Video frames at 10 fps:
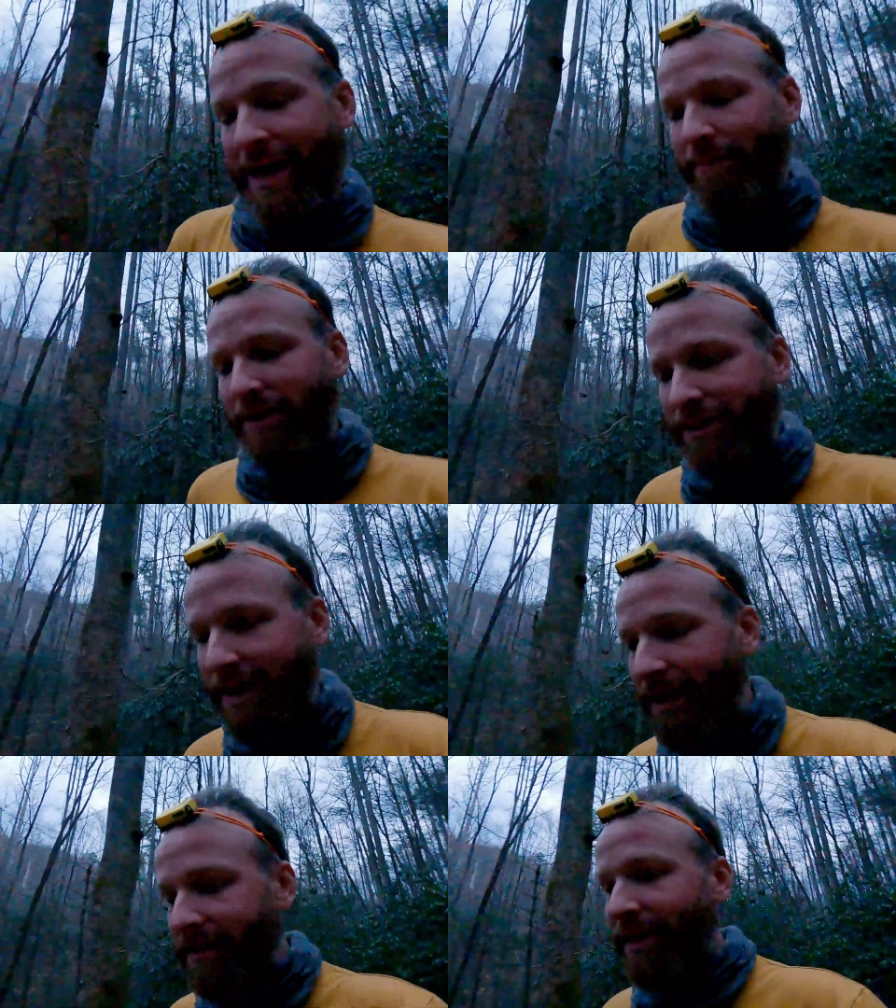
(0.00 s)
what
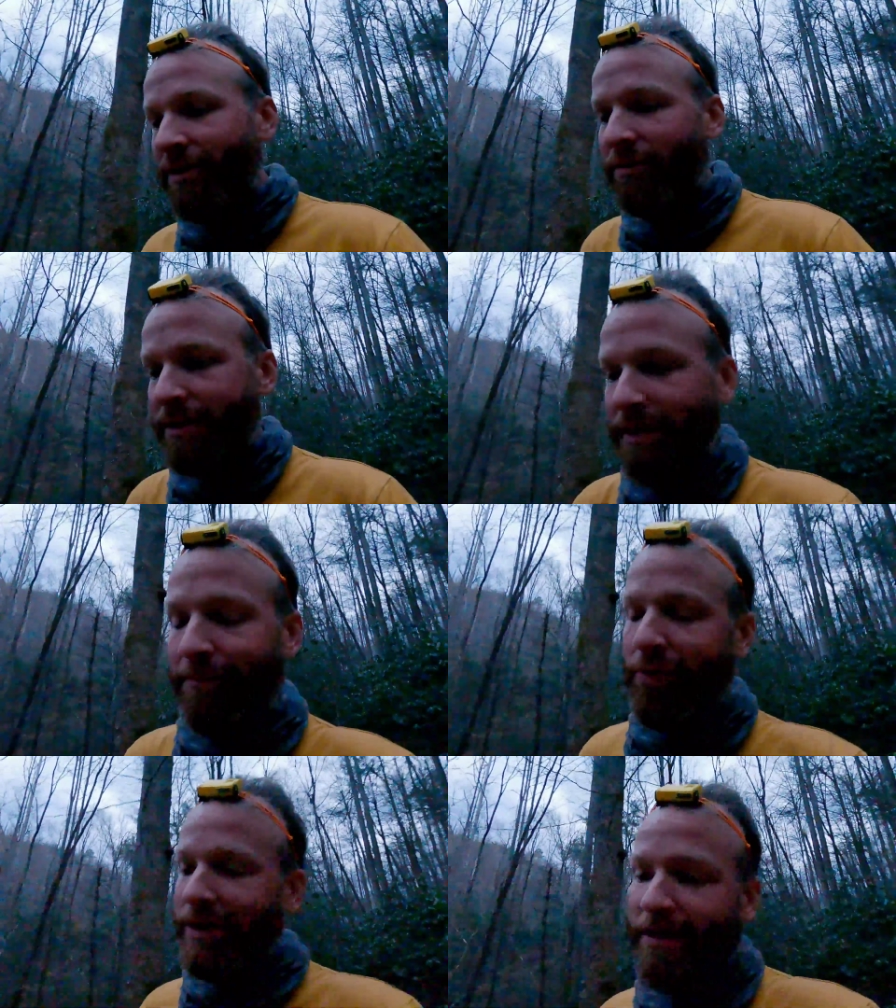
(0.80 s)
happens next. I know at
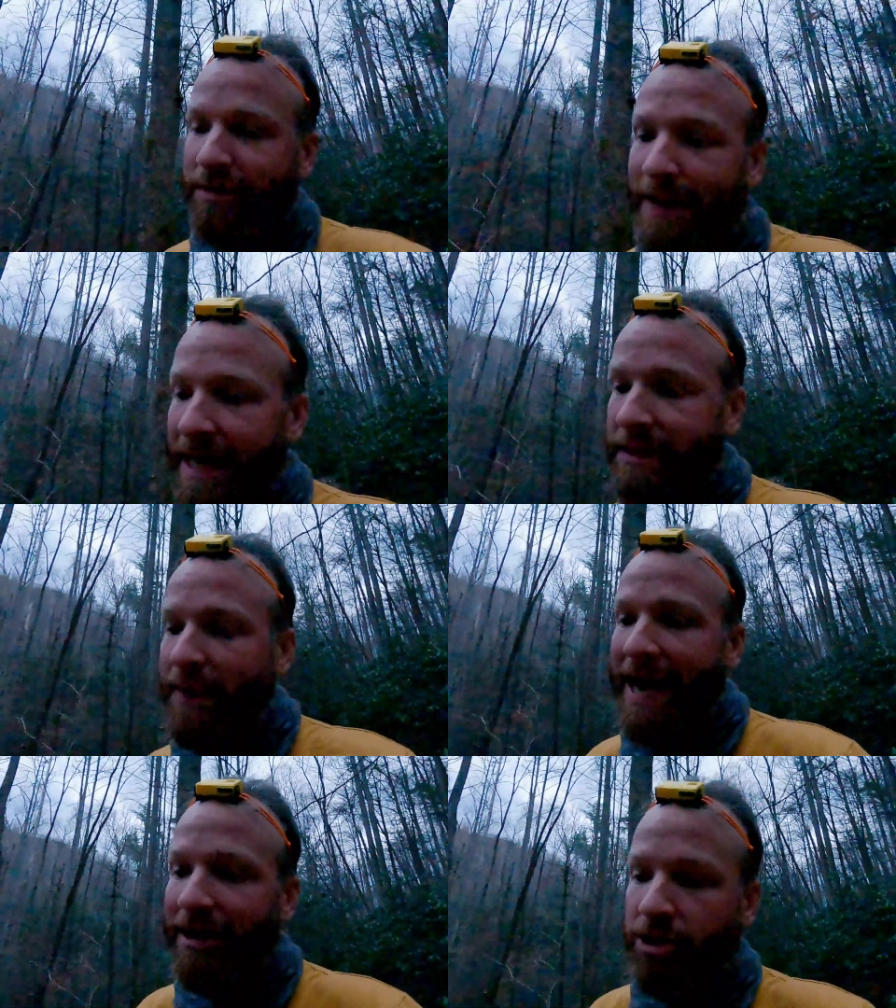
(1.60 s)
some point there's
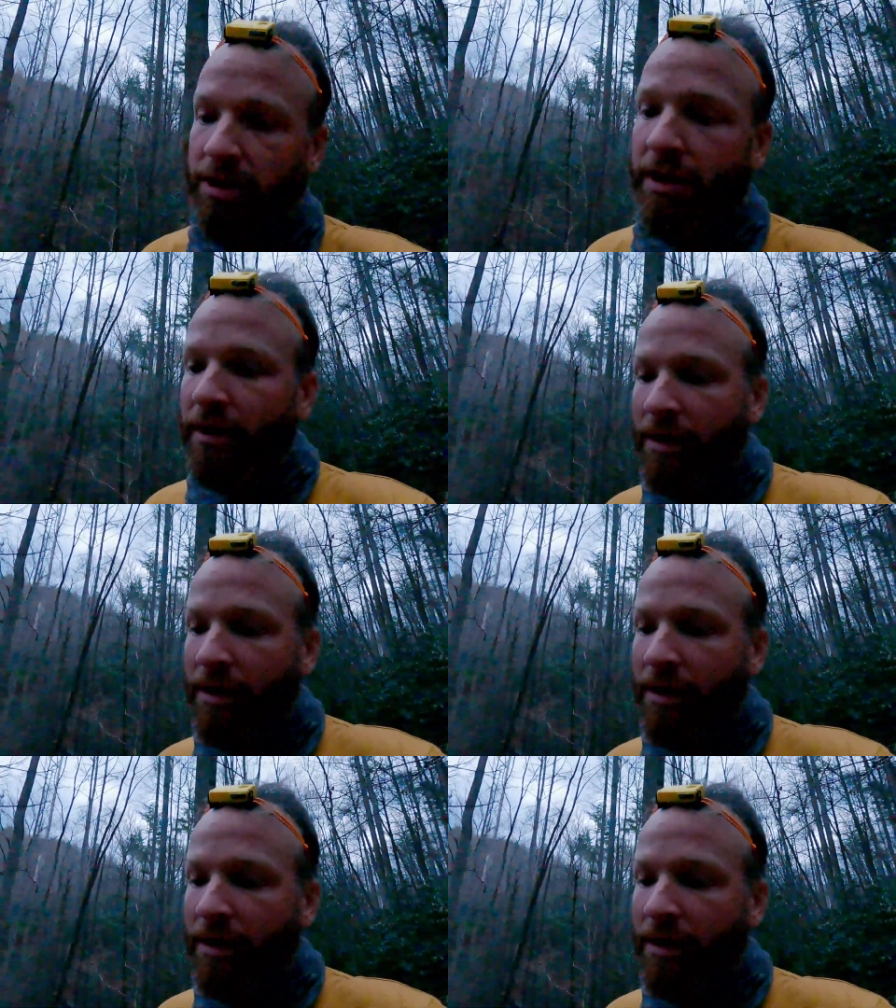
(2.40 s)
Max Patch,